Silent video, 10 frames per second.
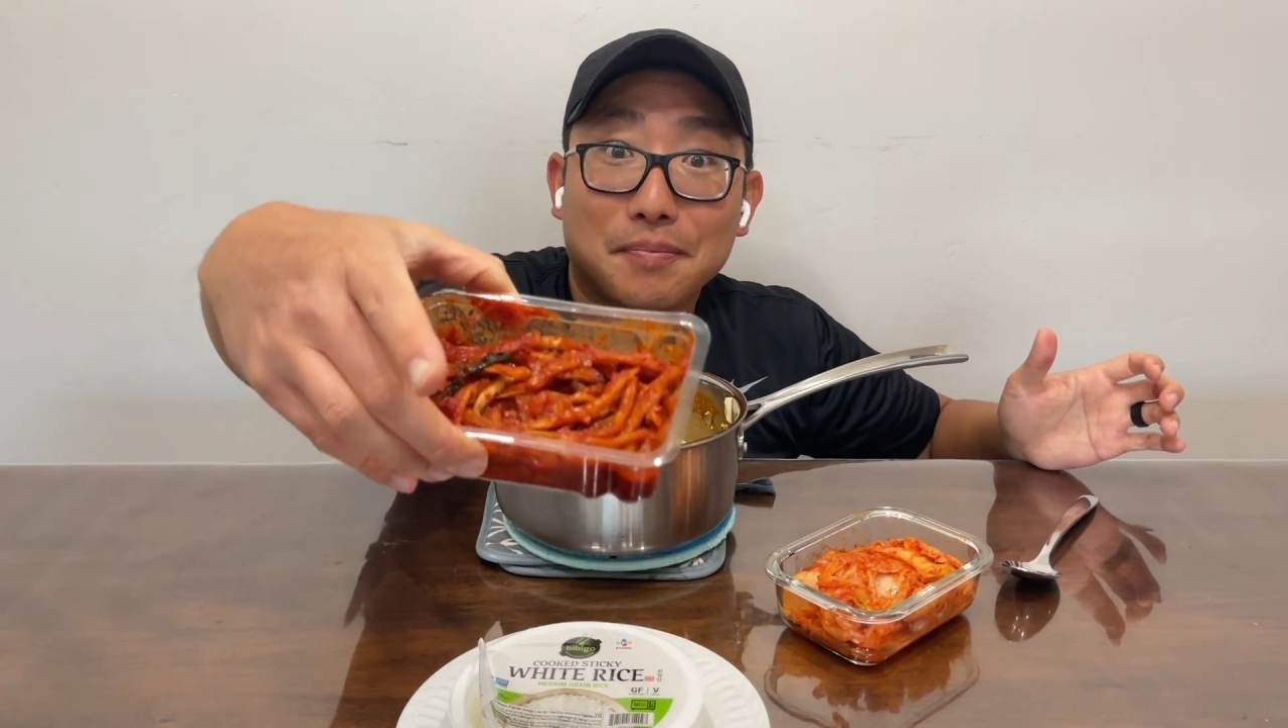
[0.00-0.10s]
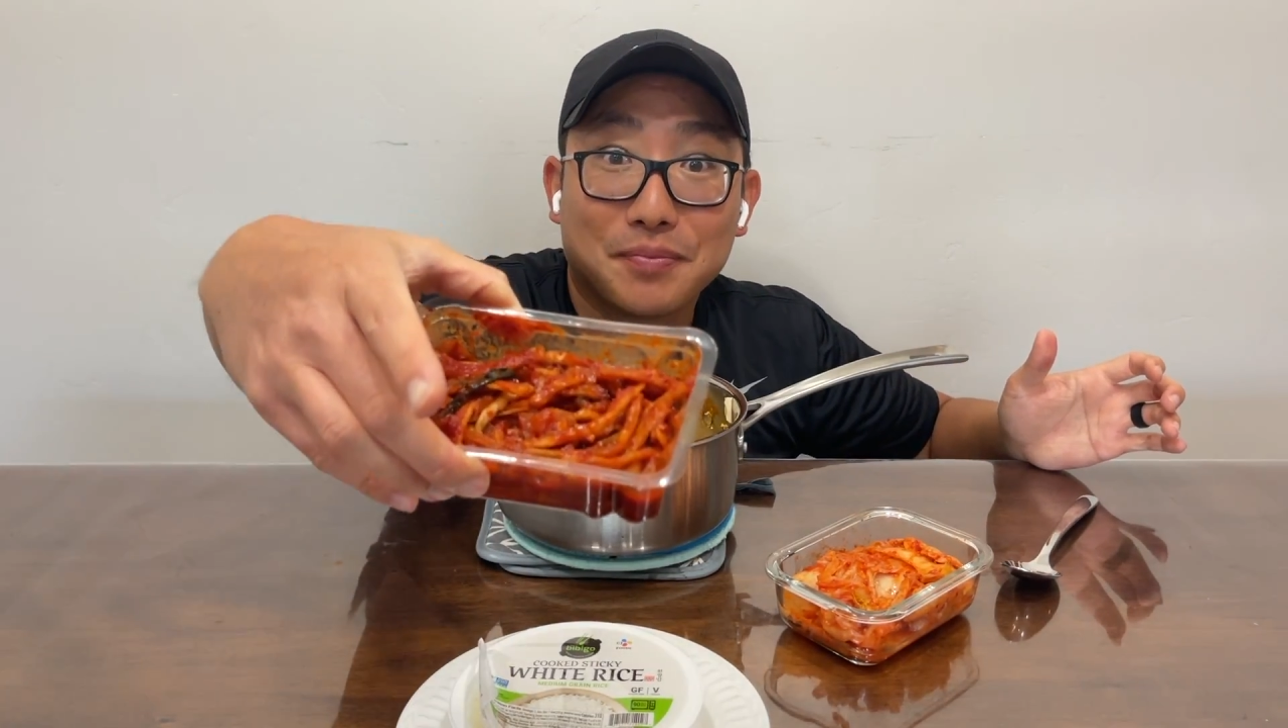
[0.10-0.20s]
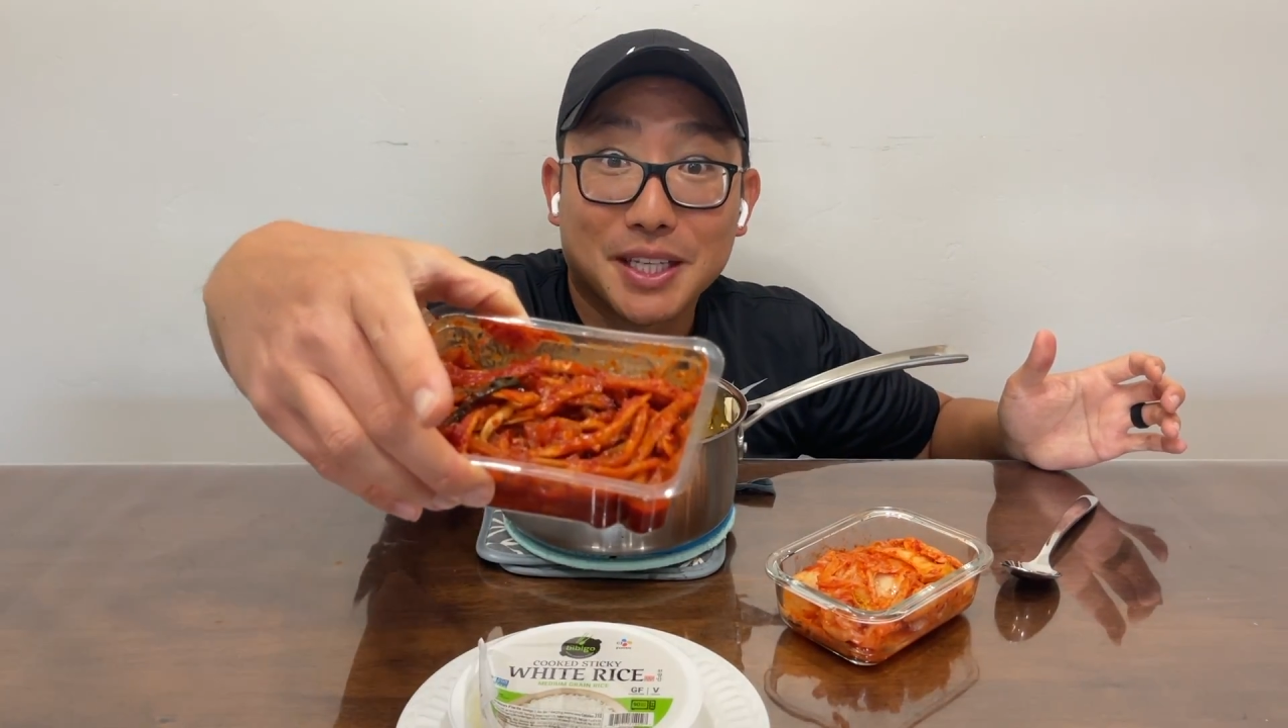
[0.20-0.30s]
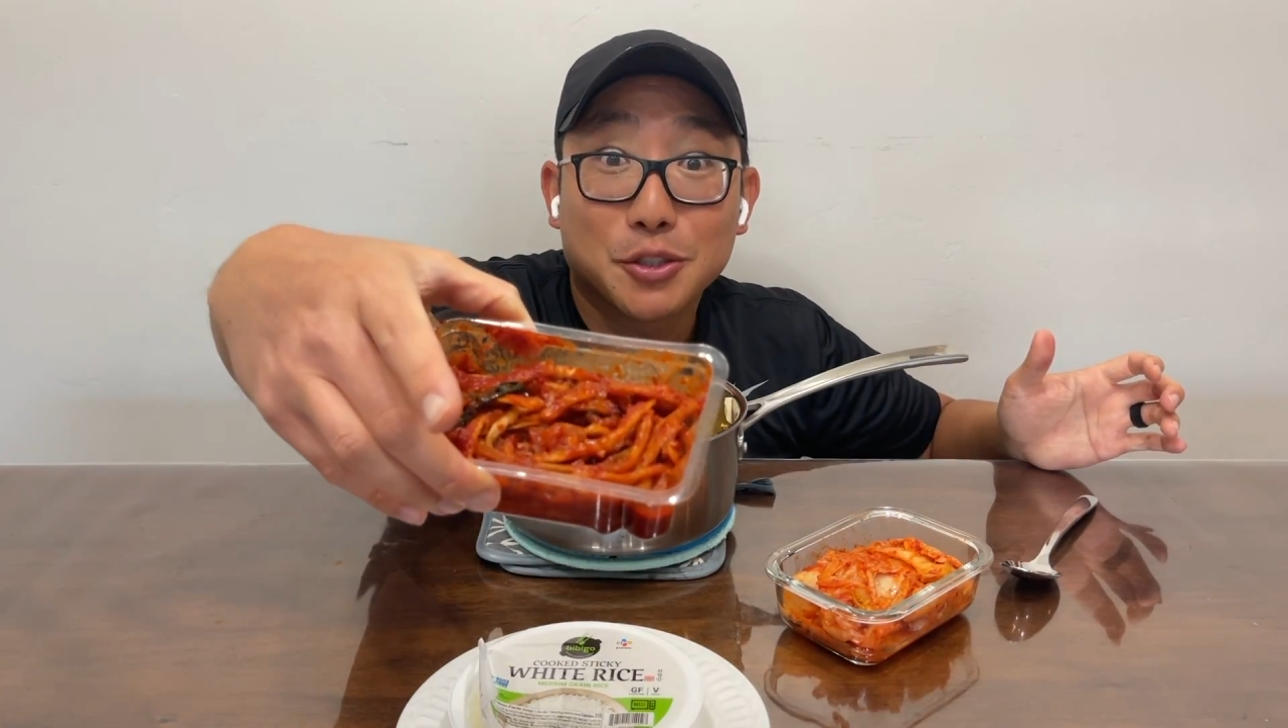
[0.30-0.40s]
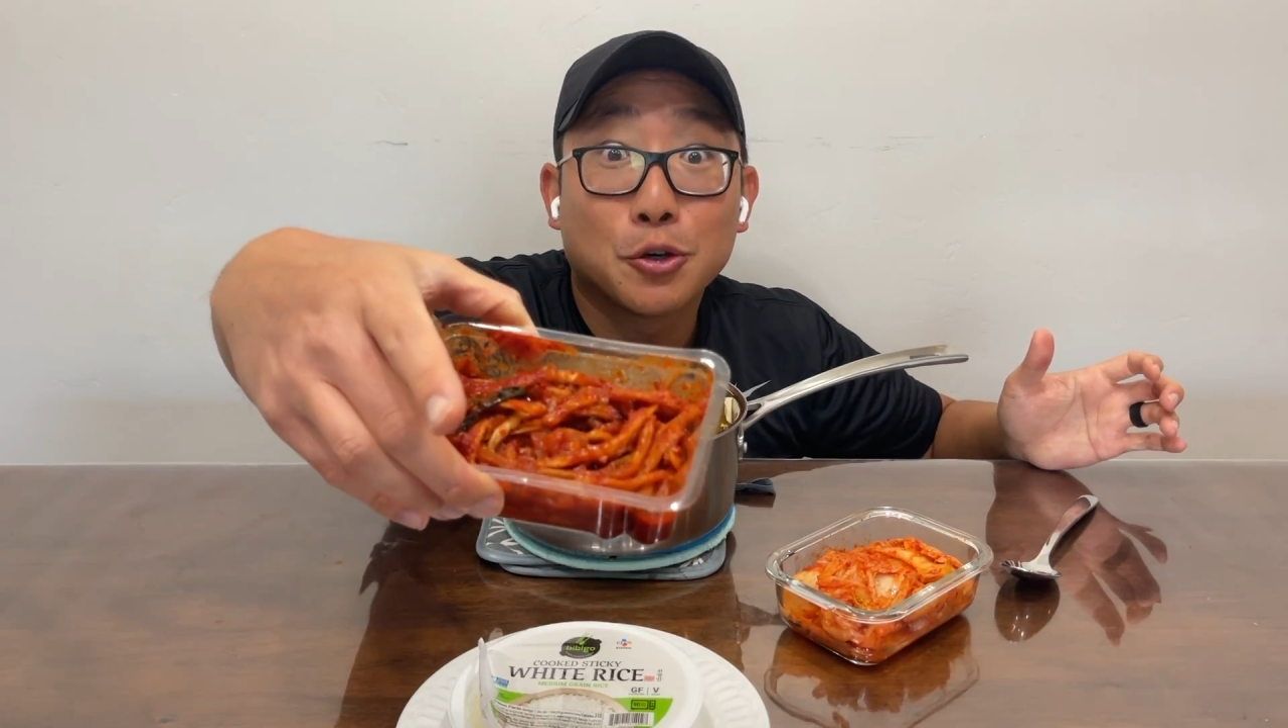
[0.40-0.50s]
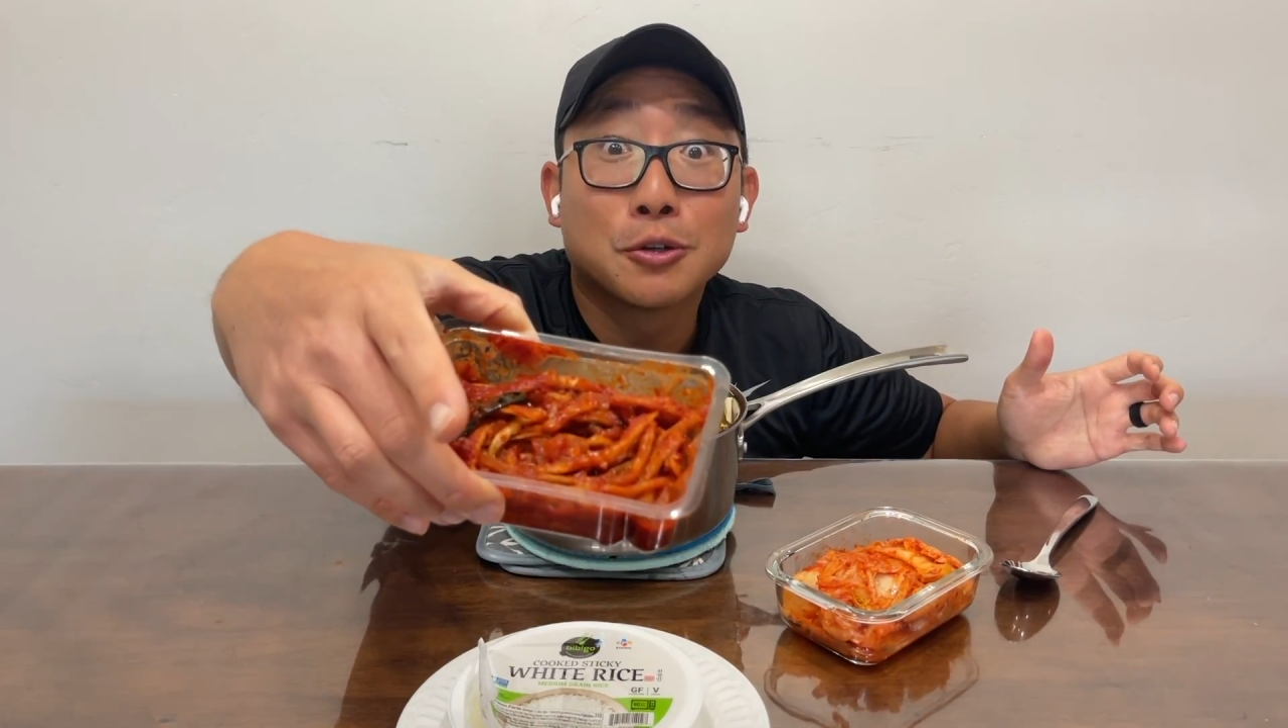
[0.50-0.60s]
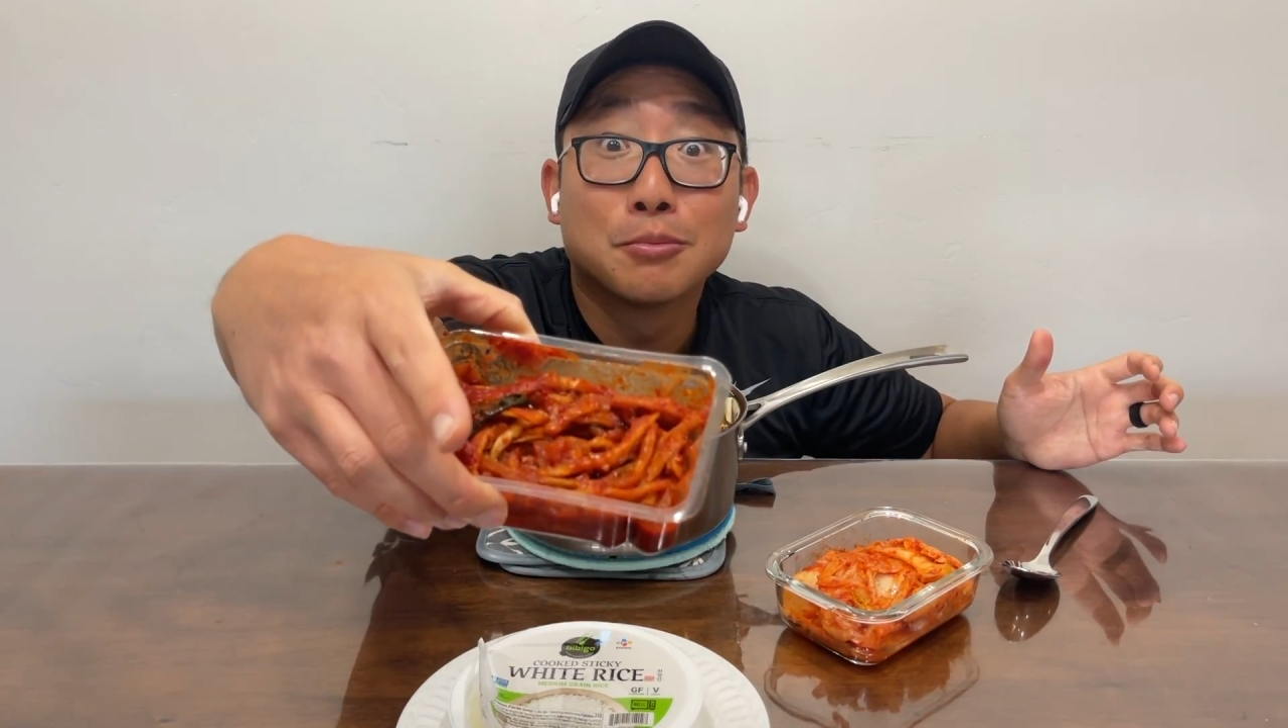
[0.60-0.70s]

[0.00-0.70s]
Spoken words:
it's called